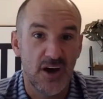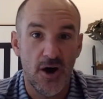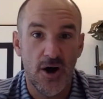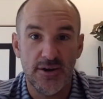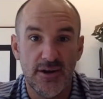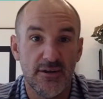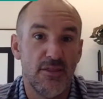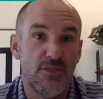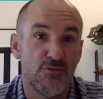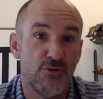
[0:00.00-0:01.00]
on
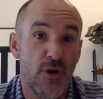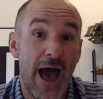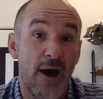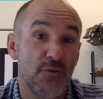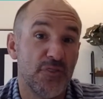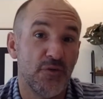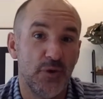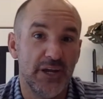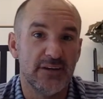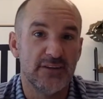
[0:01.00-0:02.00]
throughout the week.